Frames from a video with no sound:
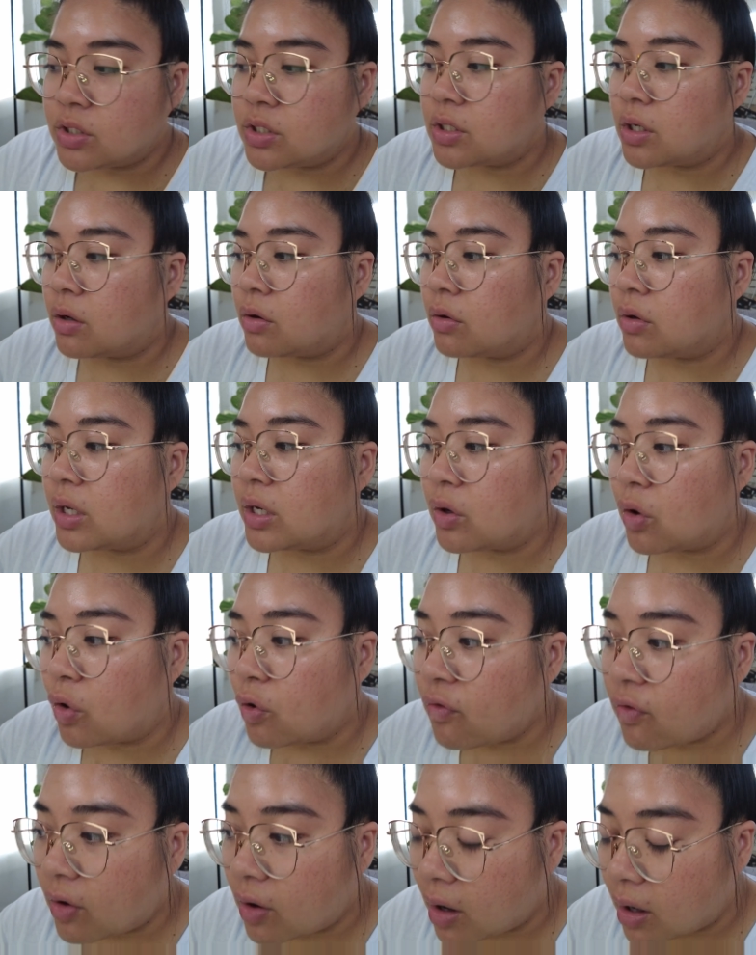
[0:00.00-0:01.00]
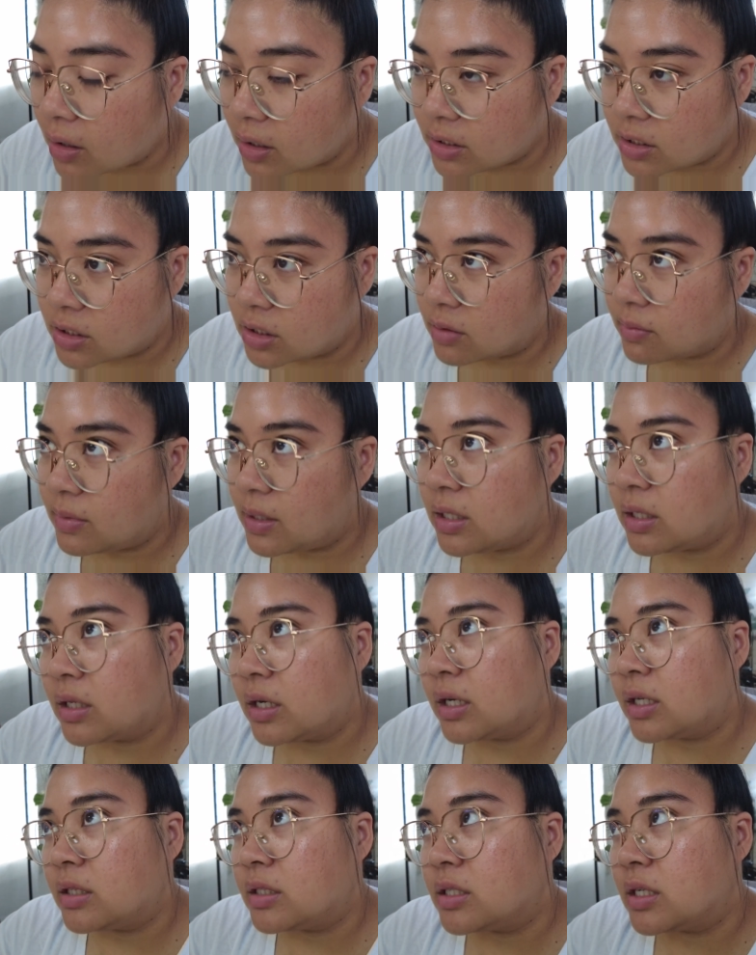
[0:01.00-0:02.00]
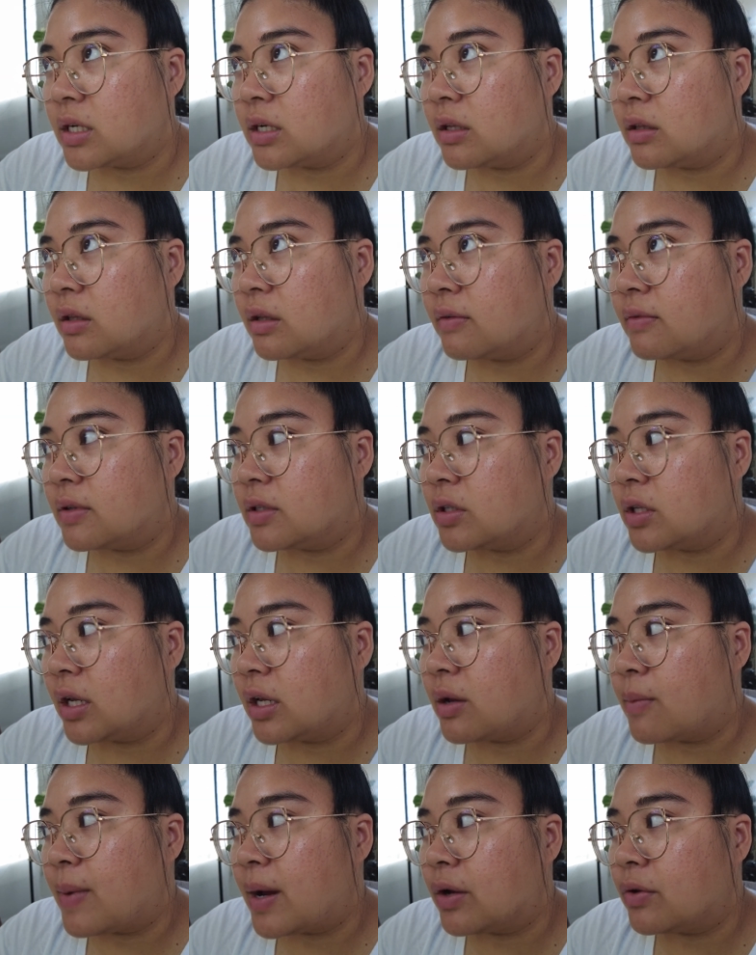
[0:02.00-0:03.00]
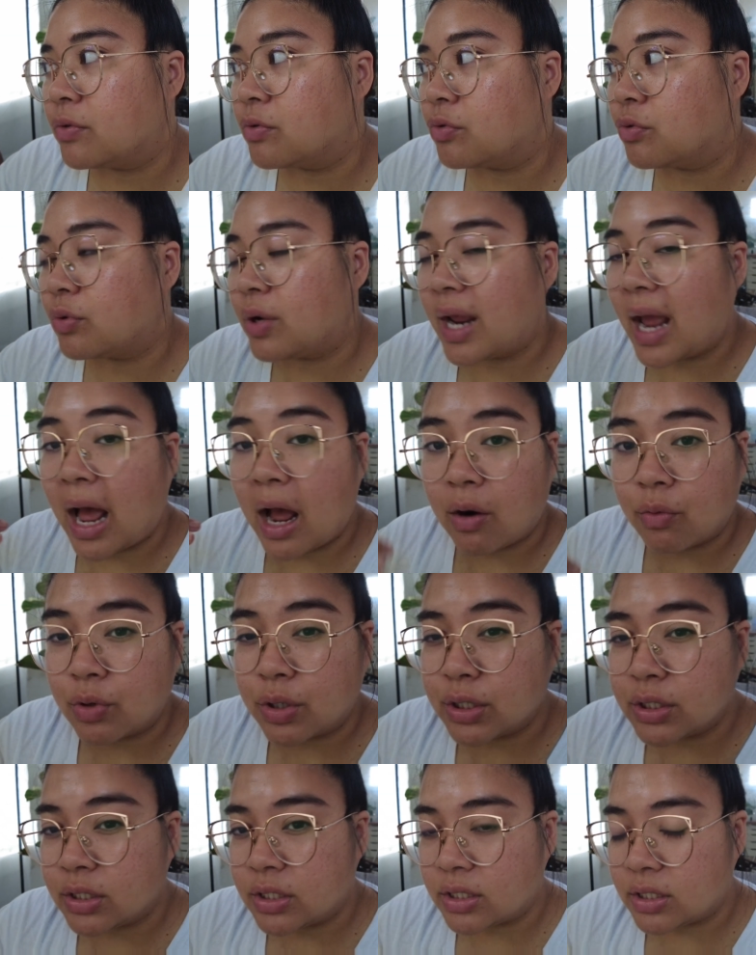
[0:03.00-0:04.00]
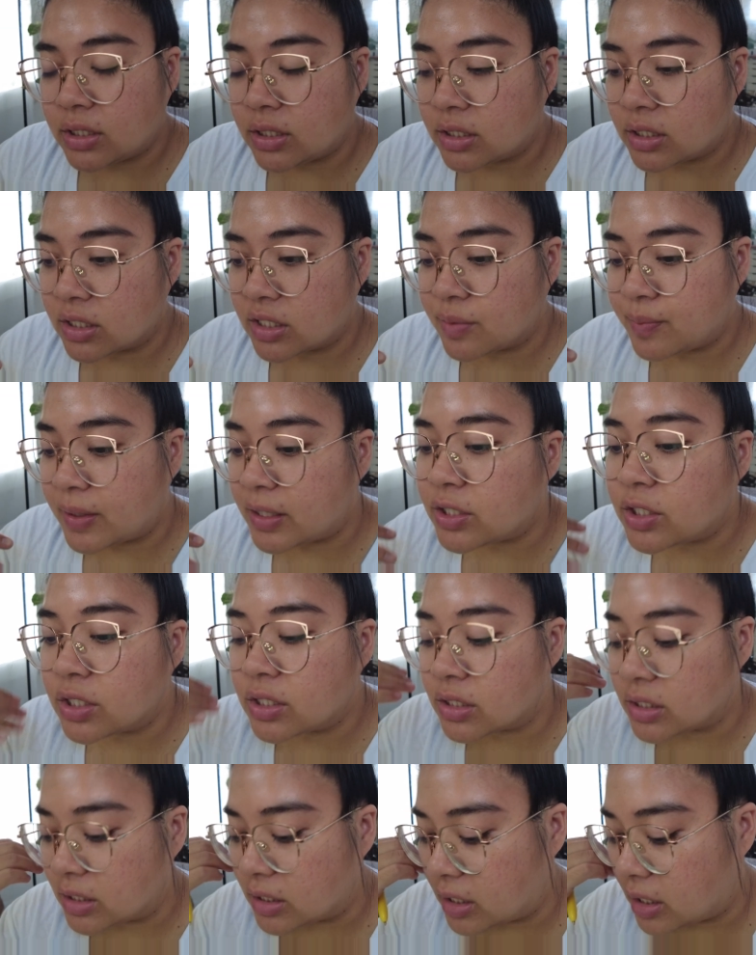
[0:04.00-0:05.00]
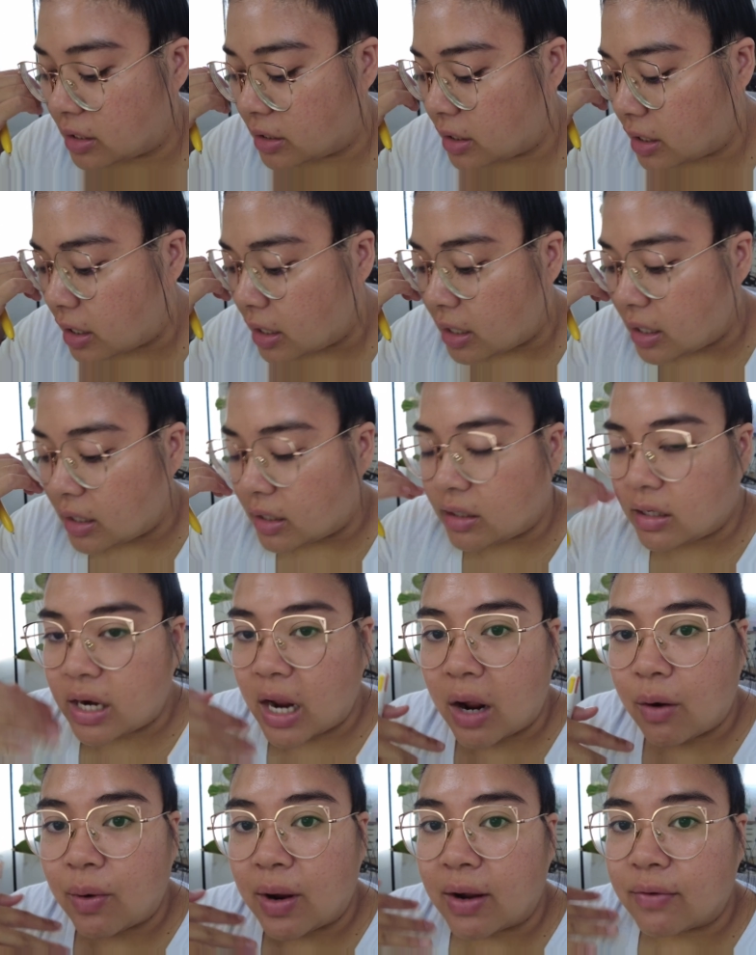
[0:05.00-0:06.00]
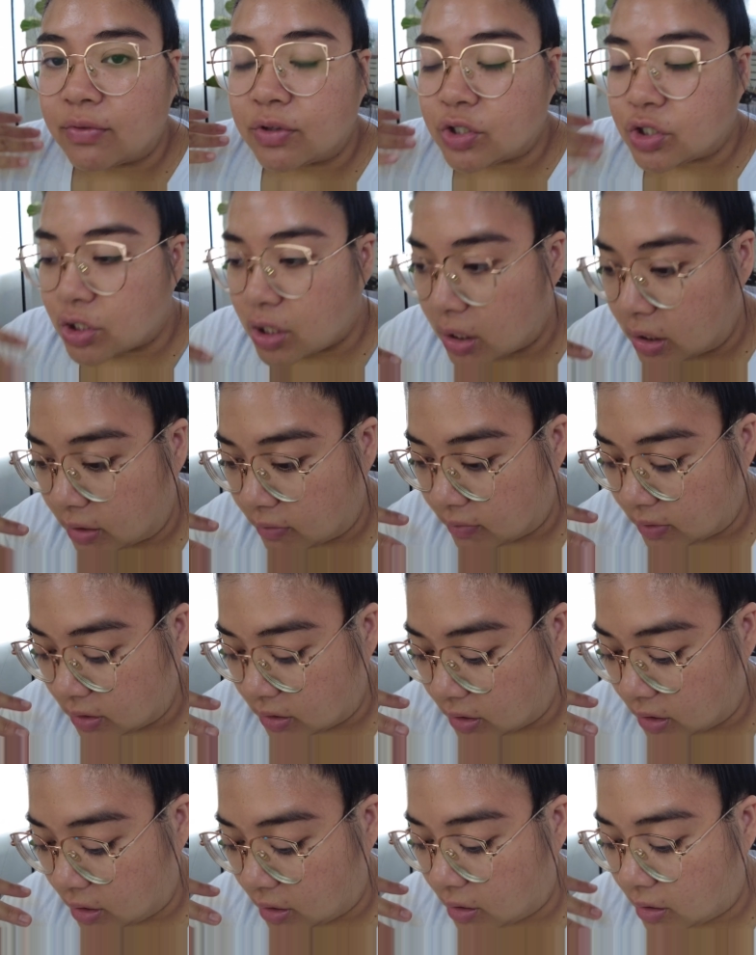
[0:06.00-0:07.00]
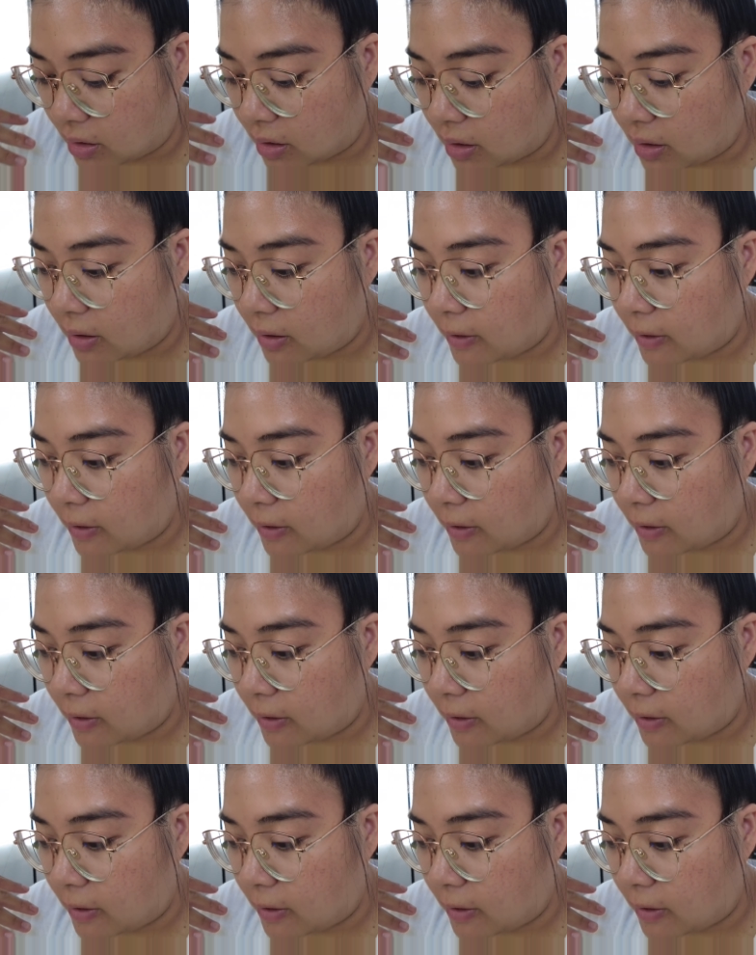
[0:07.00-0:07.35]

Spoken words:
So in overall, it took me 9, 10, 11, like about 3 hours to see the 6 patients, and then now I have to chart everything.